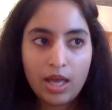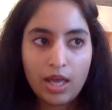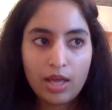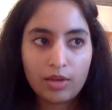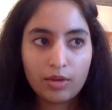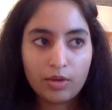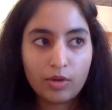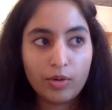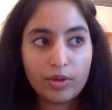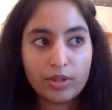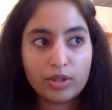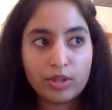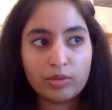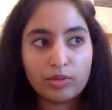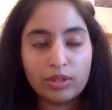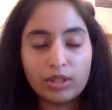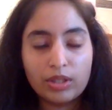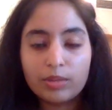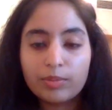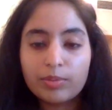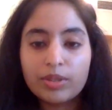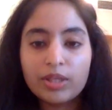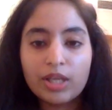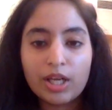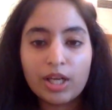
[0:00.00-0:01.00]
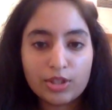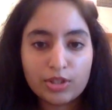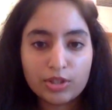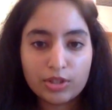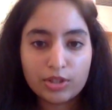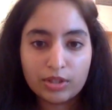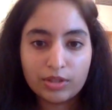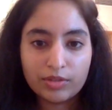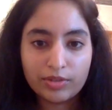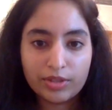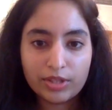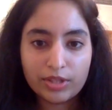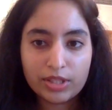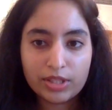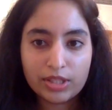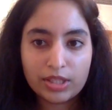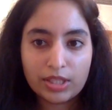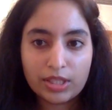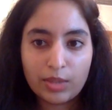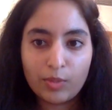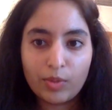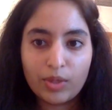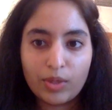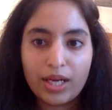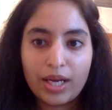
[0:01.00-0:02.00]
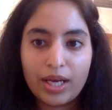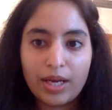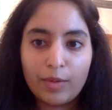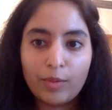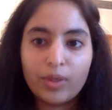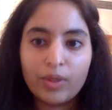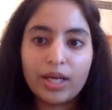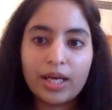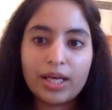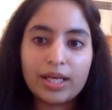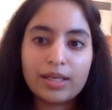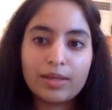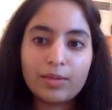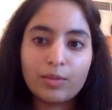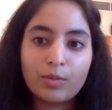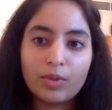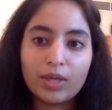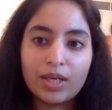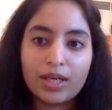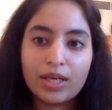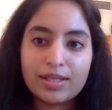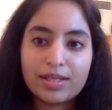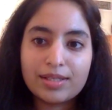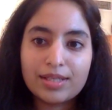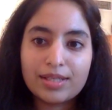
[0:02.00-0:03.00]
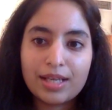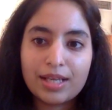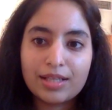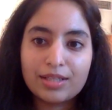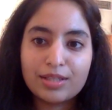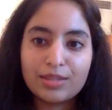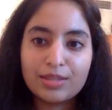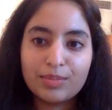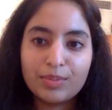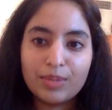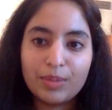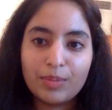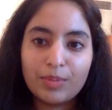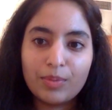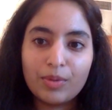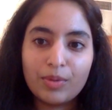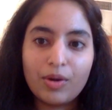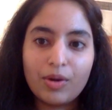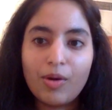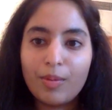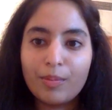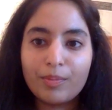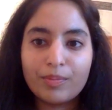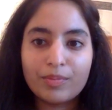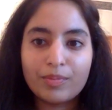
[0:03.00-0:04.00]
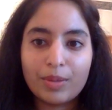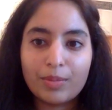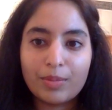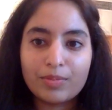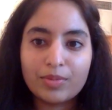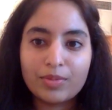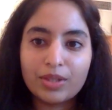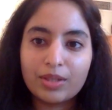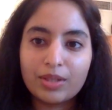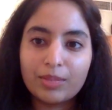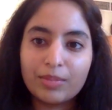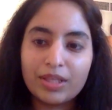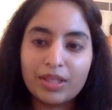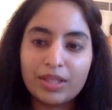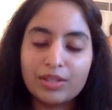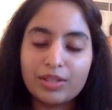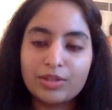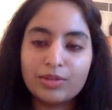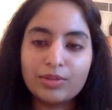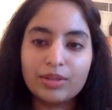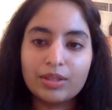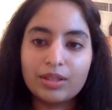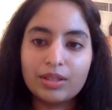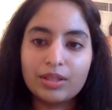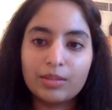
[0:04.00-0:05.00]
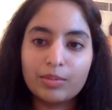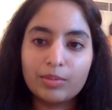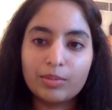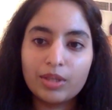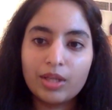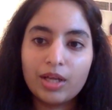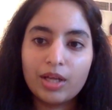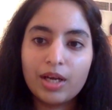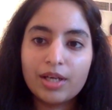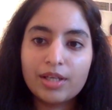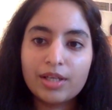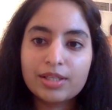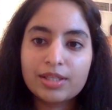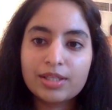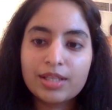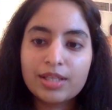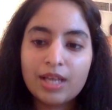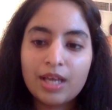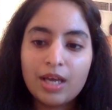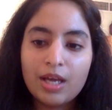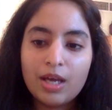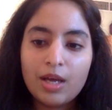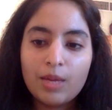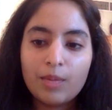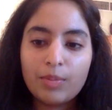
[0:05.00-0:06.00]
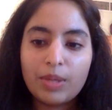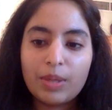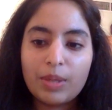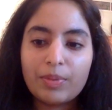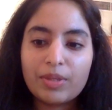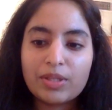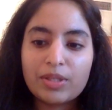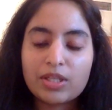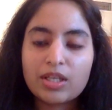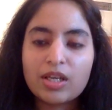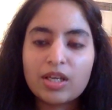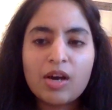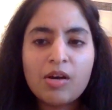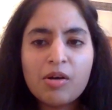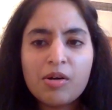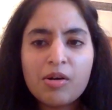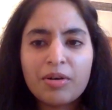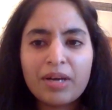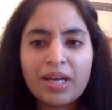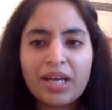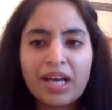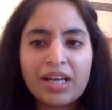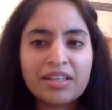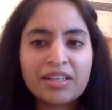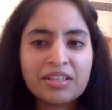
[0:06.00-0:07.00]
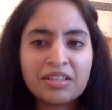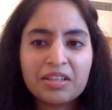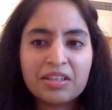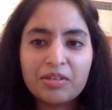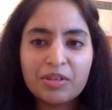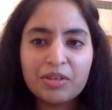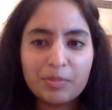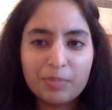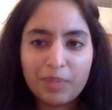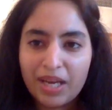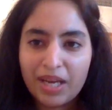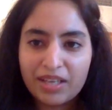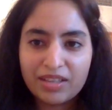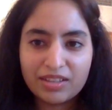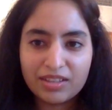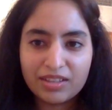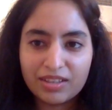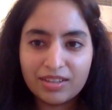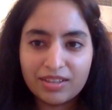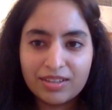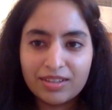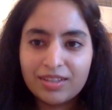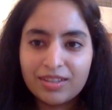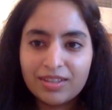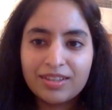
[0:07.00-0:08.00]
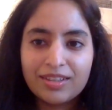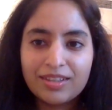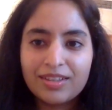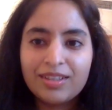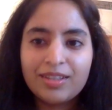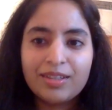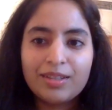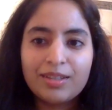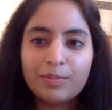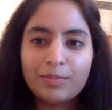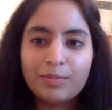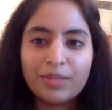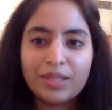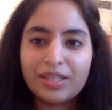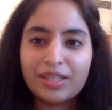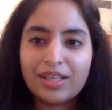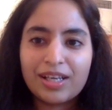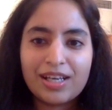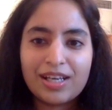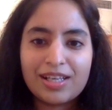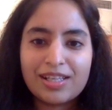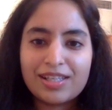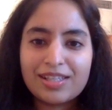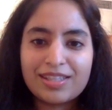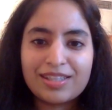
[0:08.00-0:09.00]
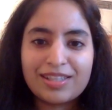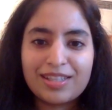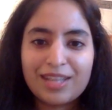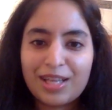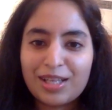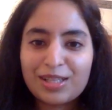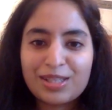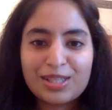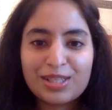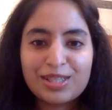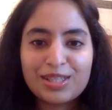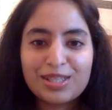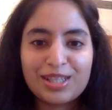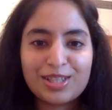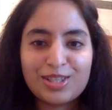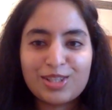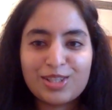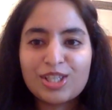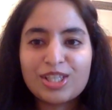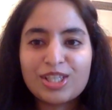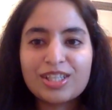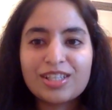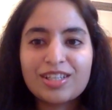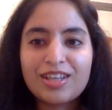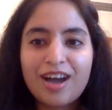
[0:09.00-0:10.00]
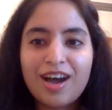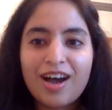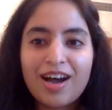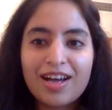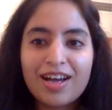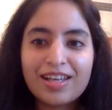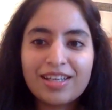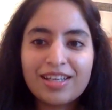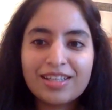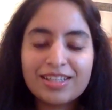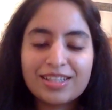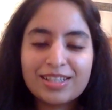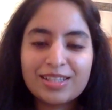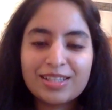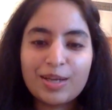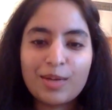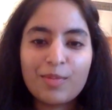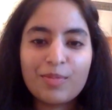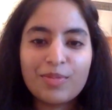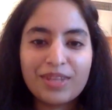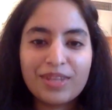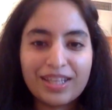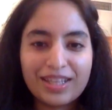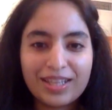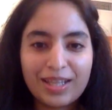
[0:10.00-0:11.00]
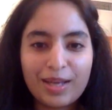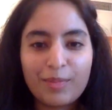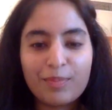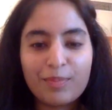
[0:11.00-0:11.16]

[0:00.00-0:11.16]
going to a liberal arts university, when I said to people I'm going to be doing liberal arts, people said, "Oh, okay, I didn't know you painted," because that's just not something that